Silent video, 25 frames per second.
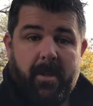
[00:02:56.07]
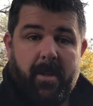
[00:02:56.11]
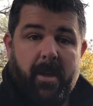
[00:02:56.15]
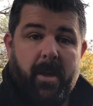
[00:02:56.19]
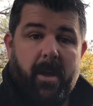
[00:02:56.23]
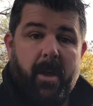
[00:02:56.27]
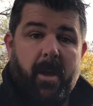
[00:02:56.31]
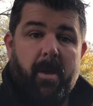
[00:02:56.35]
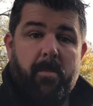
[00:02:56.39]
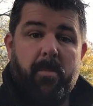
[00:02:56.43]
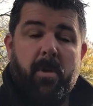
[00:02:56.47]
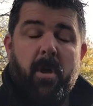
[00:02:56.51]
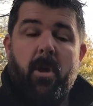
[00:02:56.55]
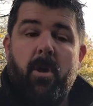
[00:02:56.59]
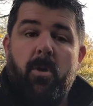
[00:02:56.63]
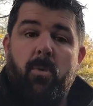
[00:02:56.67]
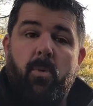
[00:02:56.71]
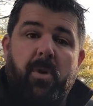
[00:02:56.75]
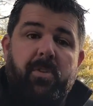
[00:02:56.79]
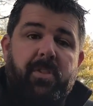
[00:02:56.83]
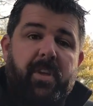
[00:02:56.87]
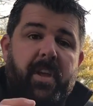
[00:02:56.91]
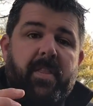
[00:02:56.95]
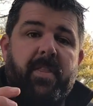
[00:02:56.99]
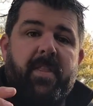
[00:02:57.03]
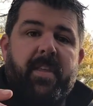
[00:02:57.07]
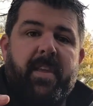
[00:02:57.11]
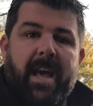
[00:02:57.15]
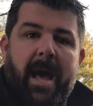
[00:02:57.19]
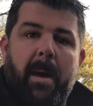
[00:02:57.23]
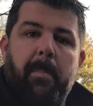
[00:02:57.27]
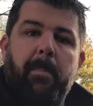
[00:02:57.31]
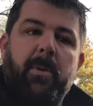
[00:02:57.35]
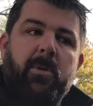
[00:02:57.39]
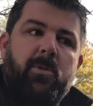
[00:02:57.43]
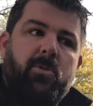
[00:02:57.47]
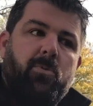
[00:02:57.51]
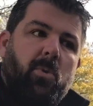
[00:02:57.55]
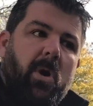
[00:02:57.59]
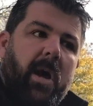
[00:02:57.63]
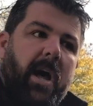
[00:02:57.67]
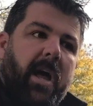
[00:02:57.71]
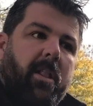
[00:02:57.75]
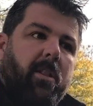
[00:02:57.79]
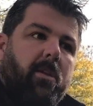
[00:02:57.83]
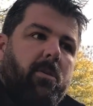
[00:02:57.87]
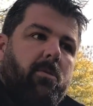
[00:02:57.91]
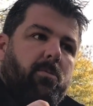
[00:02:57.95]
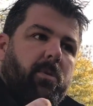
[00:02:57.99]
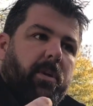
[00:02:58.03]
Um, within the app as
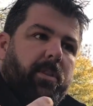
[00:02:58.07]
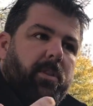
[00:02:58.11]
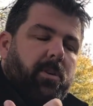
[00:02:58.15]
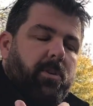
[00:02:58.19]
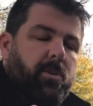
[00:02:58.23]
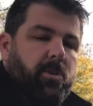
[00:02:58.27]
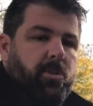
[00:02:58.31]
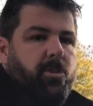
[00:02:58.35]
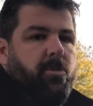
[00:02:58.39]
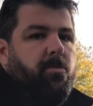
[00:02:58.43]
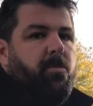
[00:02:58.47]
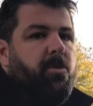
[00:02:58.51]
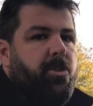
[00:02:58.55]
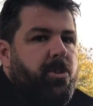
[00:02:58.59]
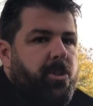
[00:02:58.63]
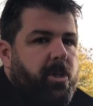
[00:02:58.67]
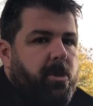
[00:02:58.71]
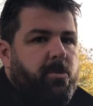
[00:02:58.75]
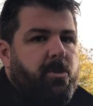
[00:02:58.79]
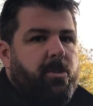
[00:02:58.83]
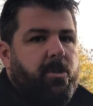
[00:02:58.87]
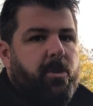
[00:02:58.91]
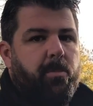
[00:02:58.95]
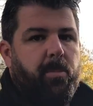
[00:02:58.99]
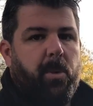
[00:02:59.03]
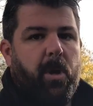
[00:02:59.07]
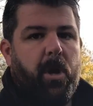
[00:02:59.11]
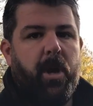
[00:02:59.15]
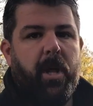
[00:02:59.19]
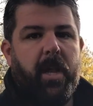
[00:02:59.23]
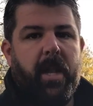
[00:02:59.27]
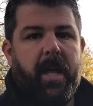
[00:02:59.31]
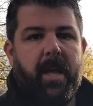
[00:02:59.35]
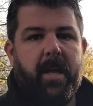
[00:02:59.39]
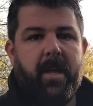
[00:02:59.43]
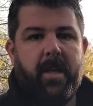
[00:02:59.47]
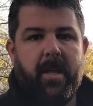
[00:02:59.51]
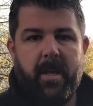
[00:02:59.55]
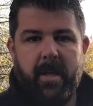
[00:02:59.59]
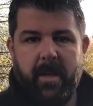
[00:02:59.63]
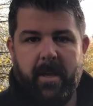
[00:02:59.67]
well, when the customer's using the boiler,